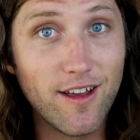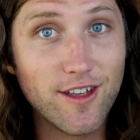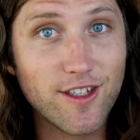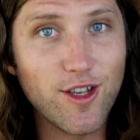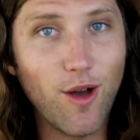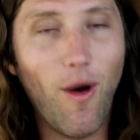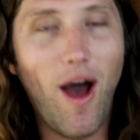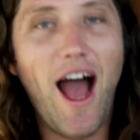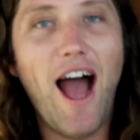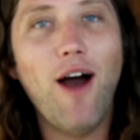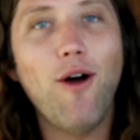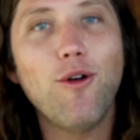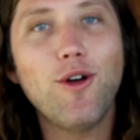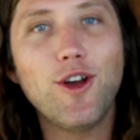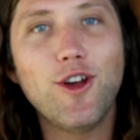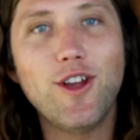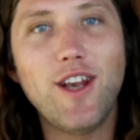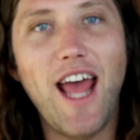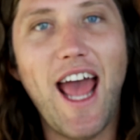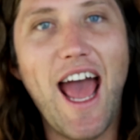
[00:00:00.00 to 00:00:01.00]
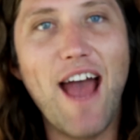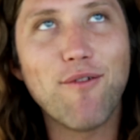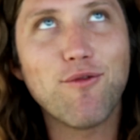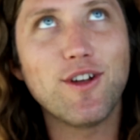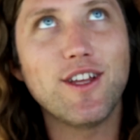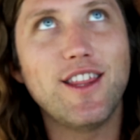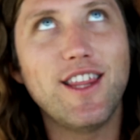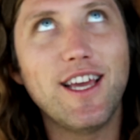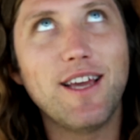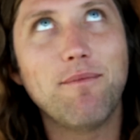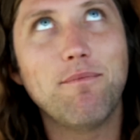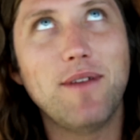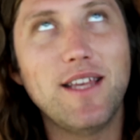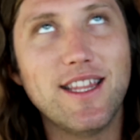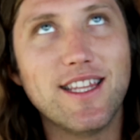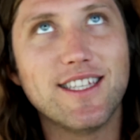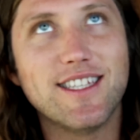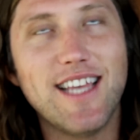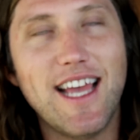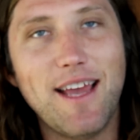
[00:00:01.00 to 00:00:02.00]
So how could everything
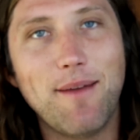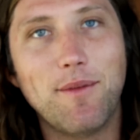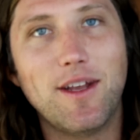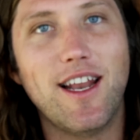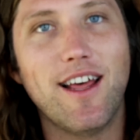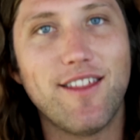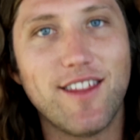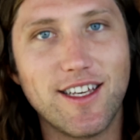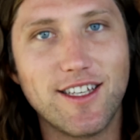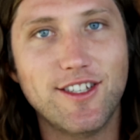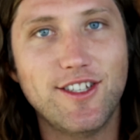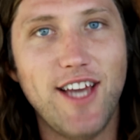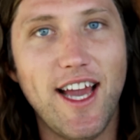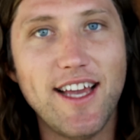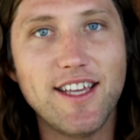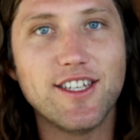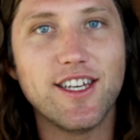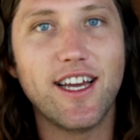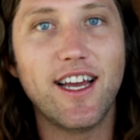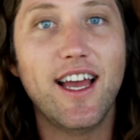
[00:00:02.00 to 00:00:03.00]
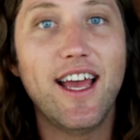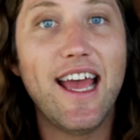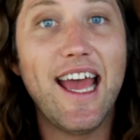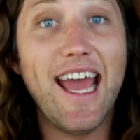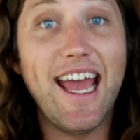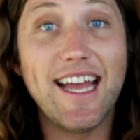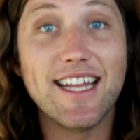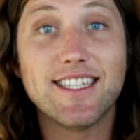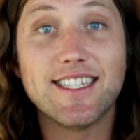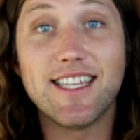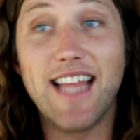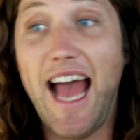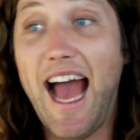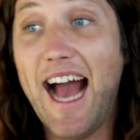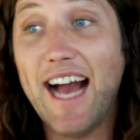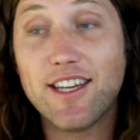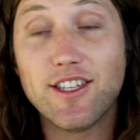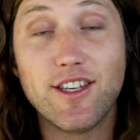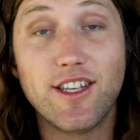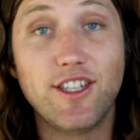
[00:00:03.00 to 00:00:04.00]
be the same and nothing's changing? It's
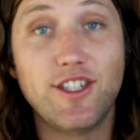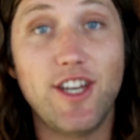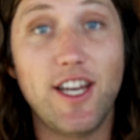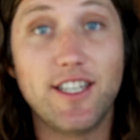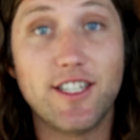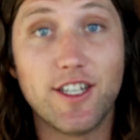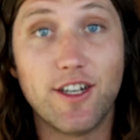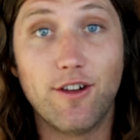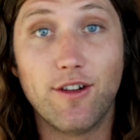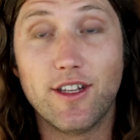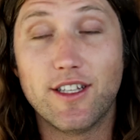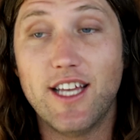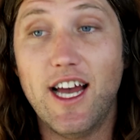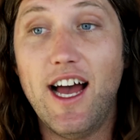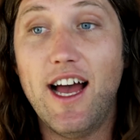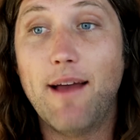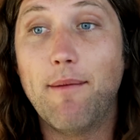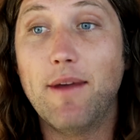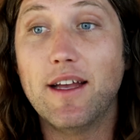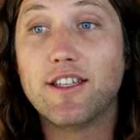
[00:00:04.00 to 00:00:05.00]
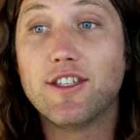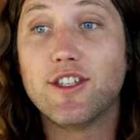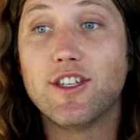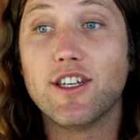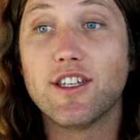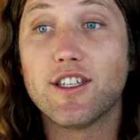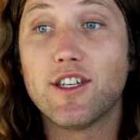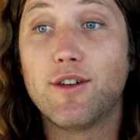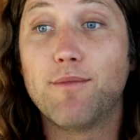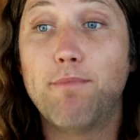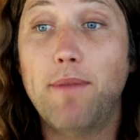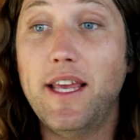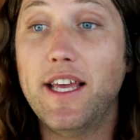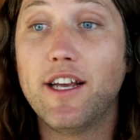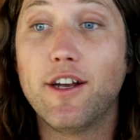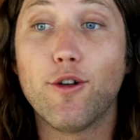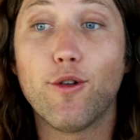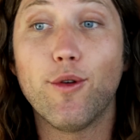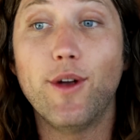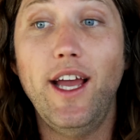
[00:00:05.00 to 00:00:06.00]
actually changing all the time. It's just
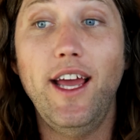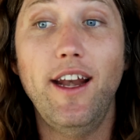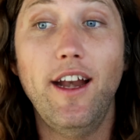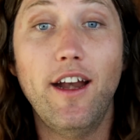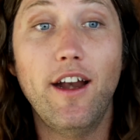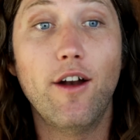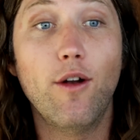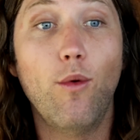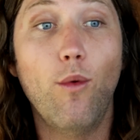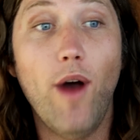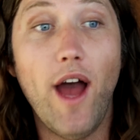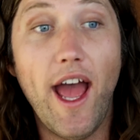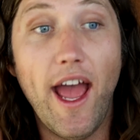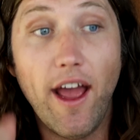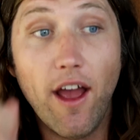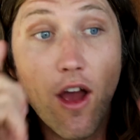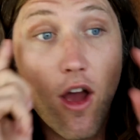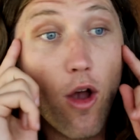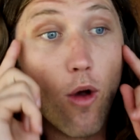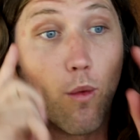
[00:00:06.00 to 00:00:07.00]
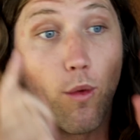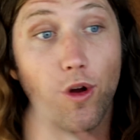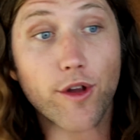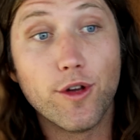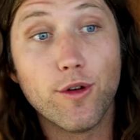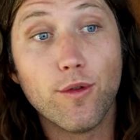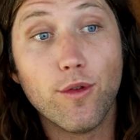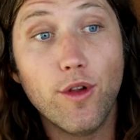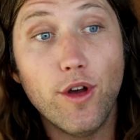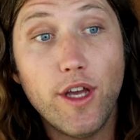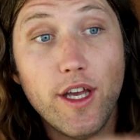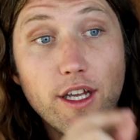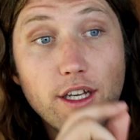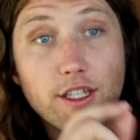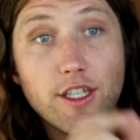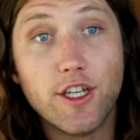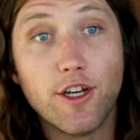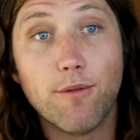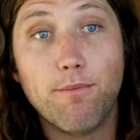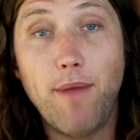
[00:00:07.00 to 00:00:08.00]
being created in a way where you're
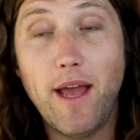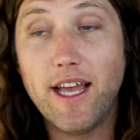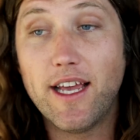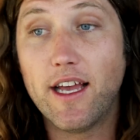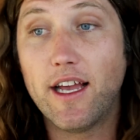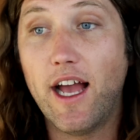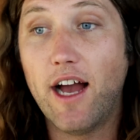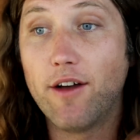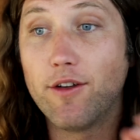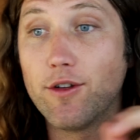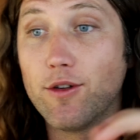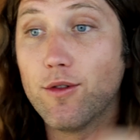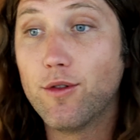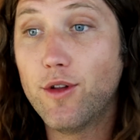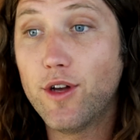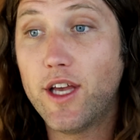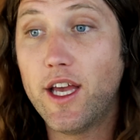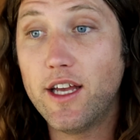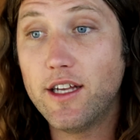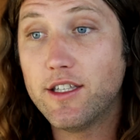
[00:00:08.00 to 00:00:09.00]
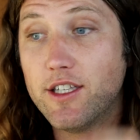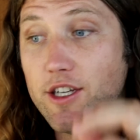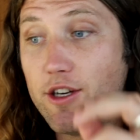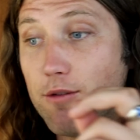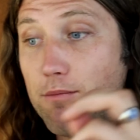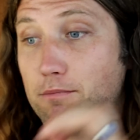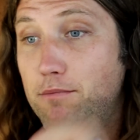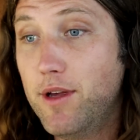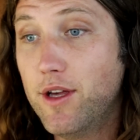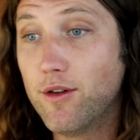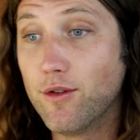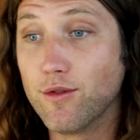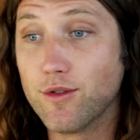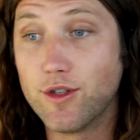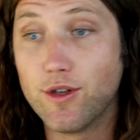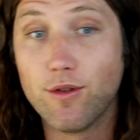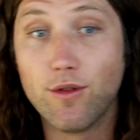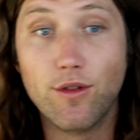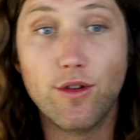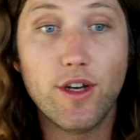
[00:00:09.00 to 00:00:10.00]
looking to your bank account, you're looking to your
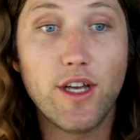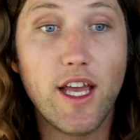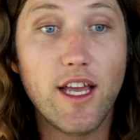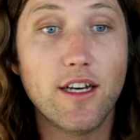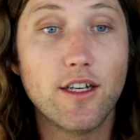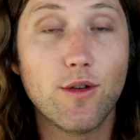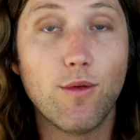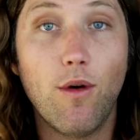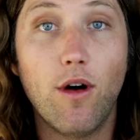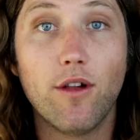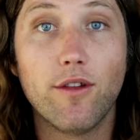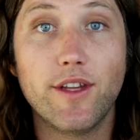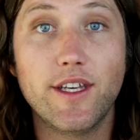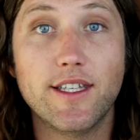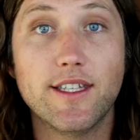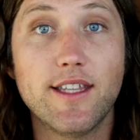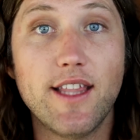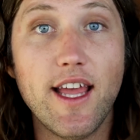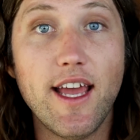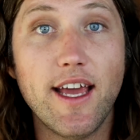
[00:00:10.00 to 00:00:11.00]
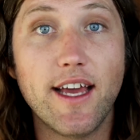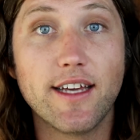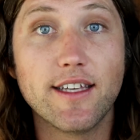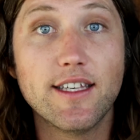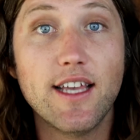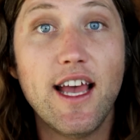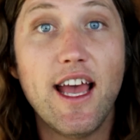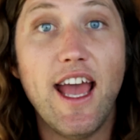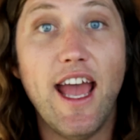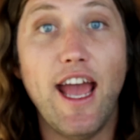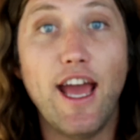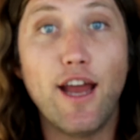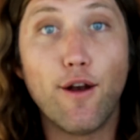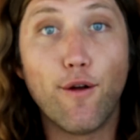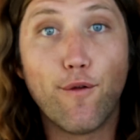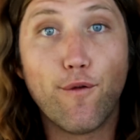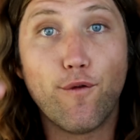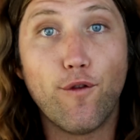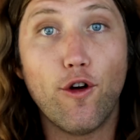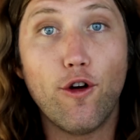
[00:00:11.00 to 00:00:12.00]
bills, you're looking to all these things and
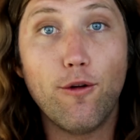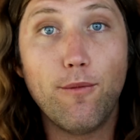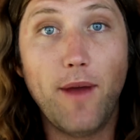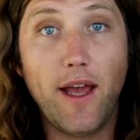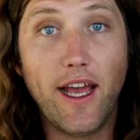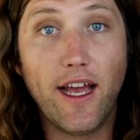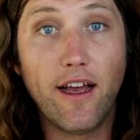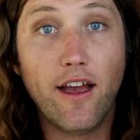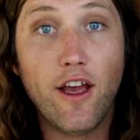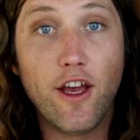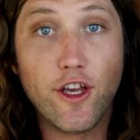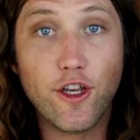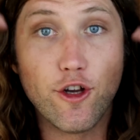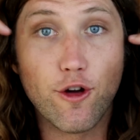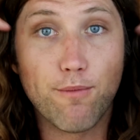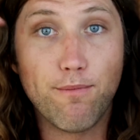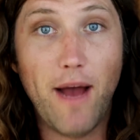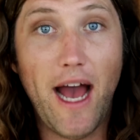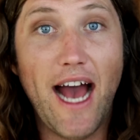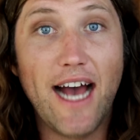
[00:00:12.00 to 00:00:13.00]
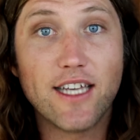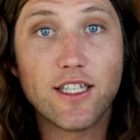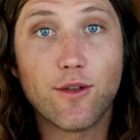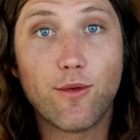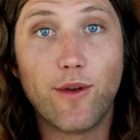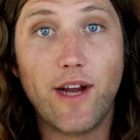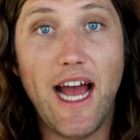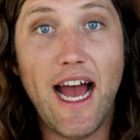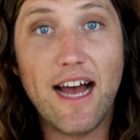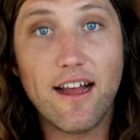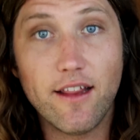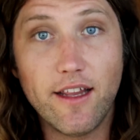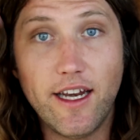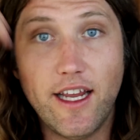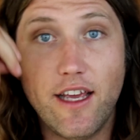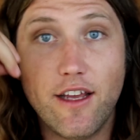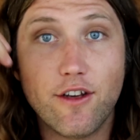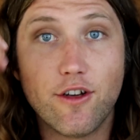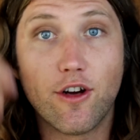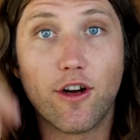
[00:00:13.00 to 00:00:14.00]
affirming your past
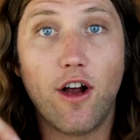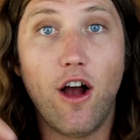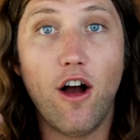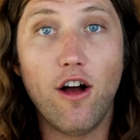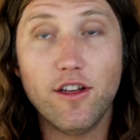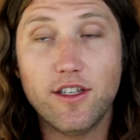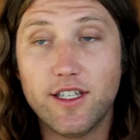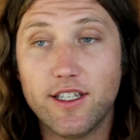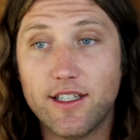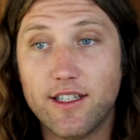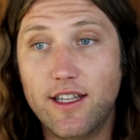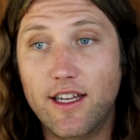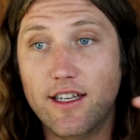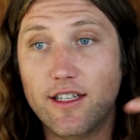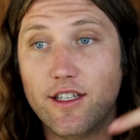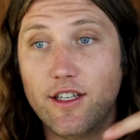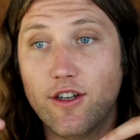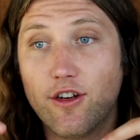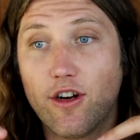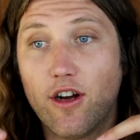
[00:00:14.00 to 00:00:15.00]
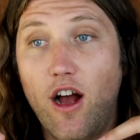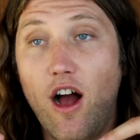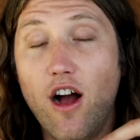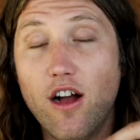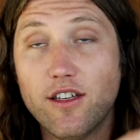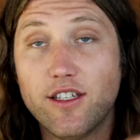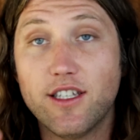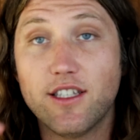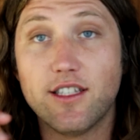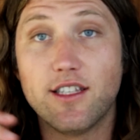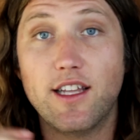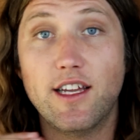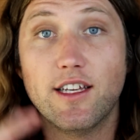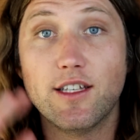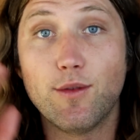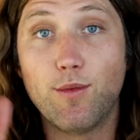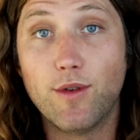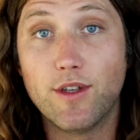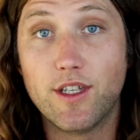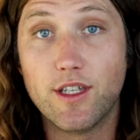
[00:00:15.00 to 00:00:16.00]
reality in your consciousness, and your
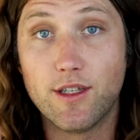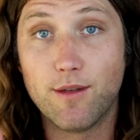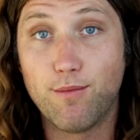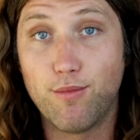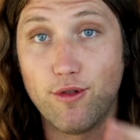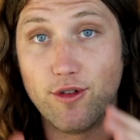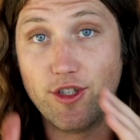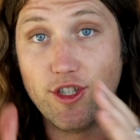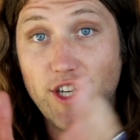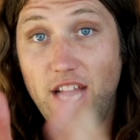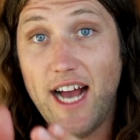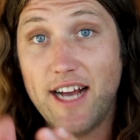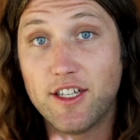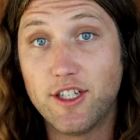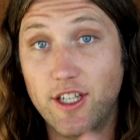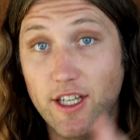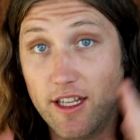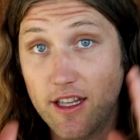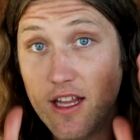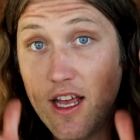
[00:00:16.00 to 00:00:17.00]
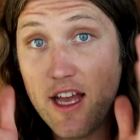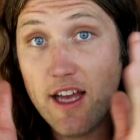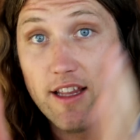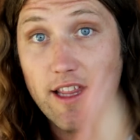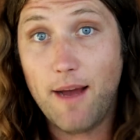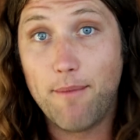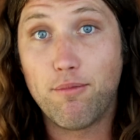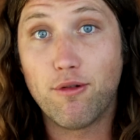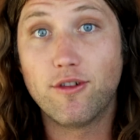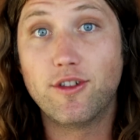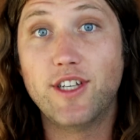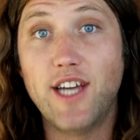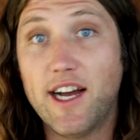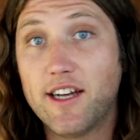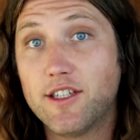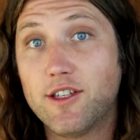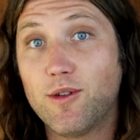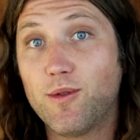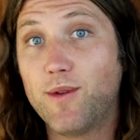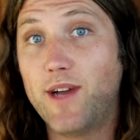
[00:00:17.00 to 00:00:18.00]
consciousness, which is projection that
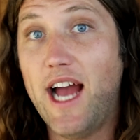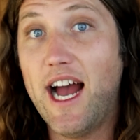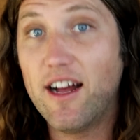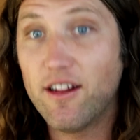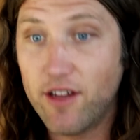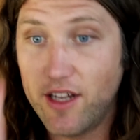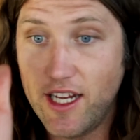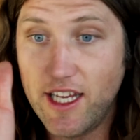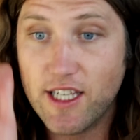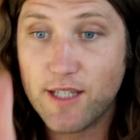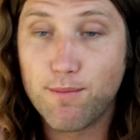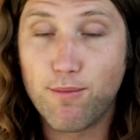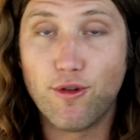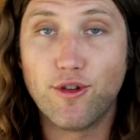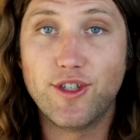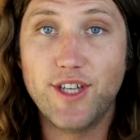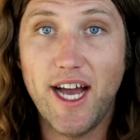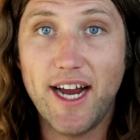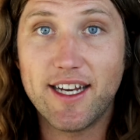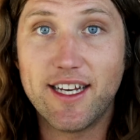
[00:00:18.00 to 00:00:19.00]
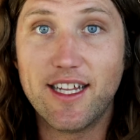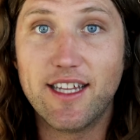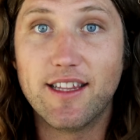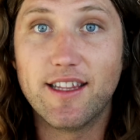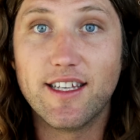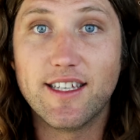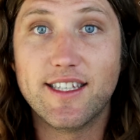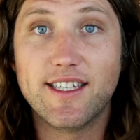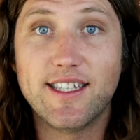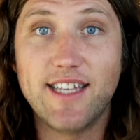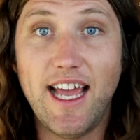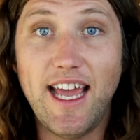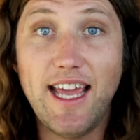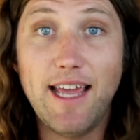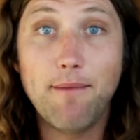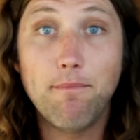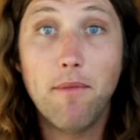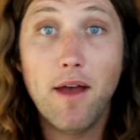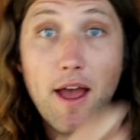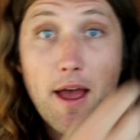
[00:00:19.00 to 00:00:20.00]
projects your reality, is projecting the
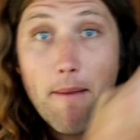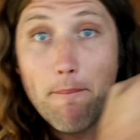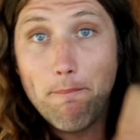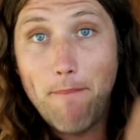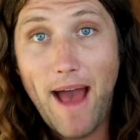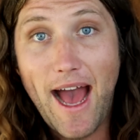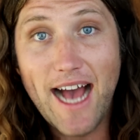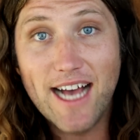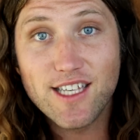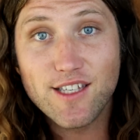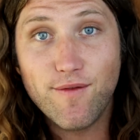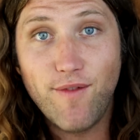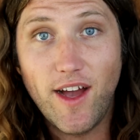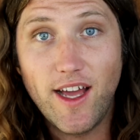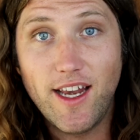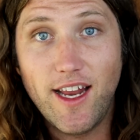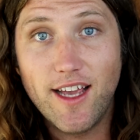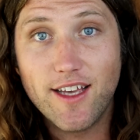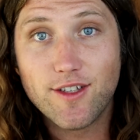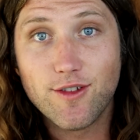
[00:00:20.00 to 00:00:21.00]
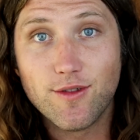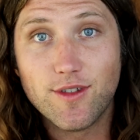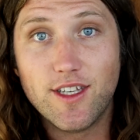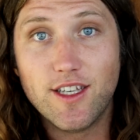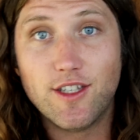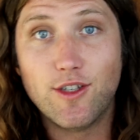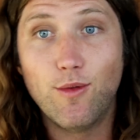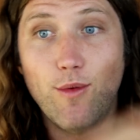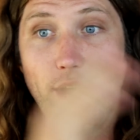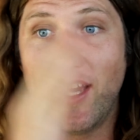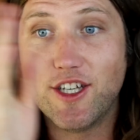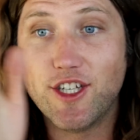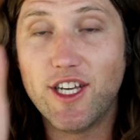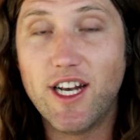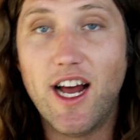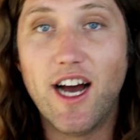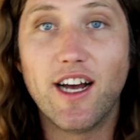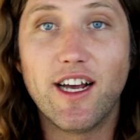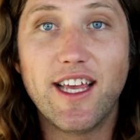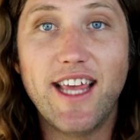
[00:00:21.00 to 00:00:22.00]
same past financial
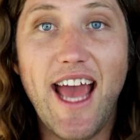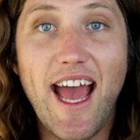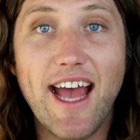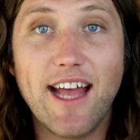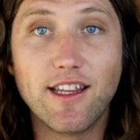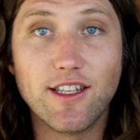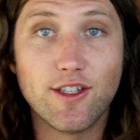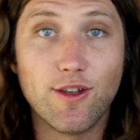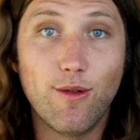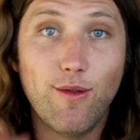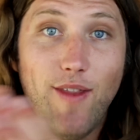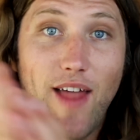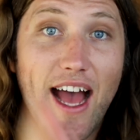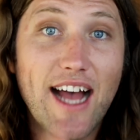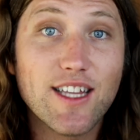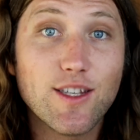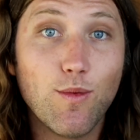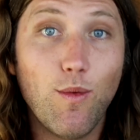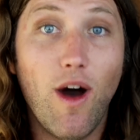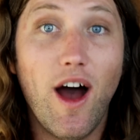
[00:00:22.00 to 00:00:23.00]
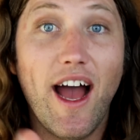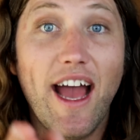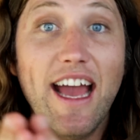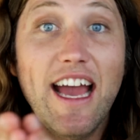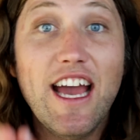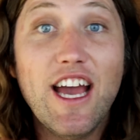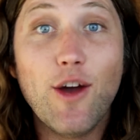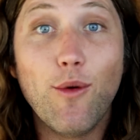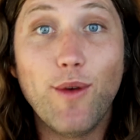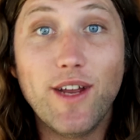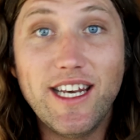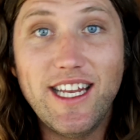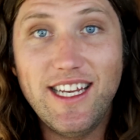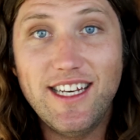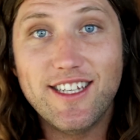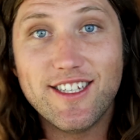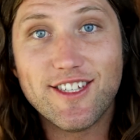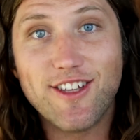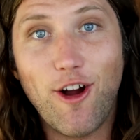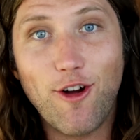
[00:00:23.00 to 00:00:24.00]
situation again. So that's why we
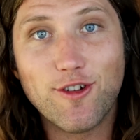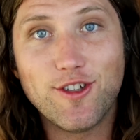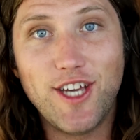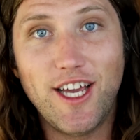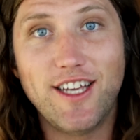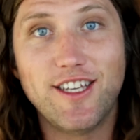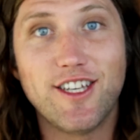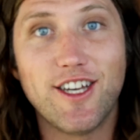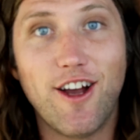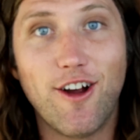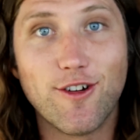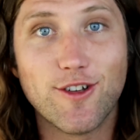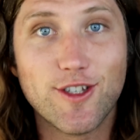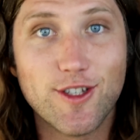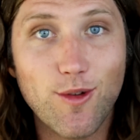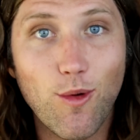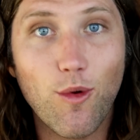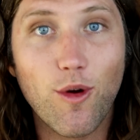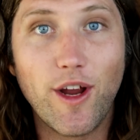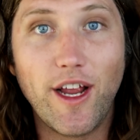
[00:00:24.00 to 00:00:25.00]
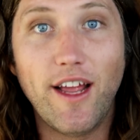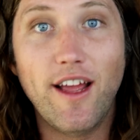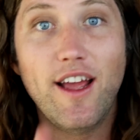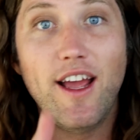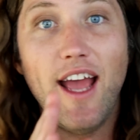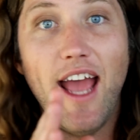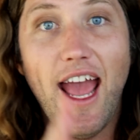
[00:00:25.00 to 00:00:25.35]
need to start changing our story.